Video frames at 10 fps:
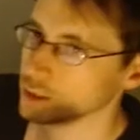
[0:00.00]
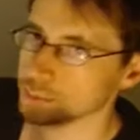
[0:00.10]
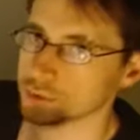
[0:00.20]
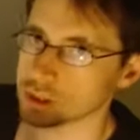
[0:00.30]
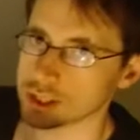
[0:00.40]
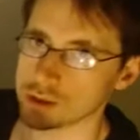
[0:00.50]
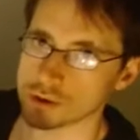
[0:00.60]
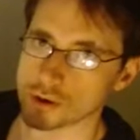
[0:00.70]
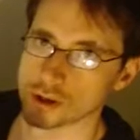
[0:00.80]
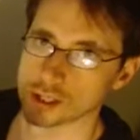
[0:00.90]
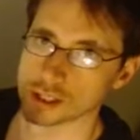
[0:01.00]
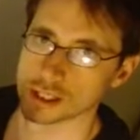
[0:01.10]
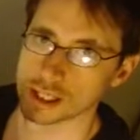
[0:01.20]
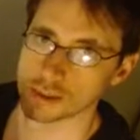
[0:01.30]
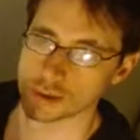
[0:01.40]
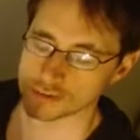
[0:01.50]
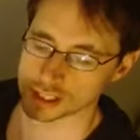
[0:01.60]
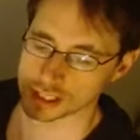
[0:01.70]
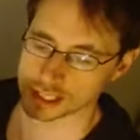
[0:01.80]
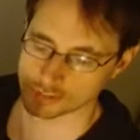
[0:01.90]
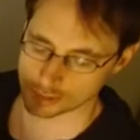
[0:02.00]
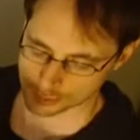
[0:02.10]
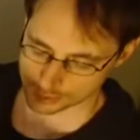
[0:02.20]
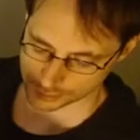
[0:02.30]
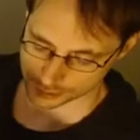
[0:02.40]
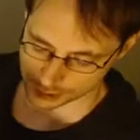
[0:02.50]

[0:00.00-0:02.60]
in Brooklyn, New York, and I'm having another beautiful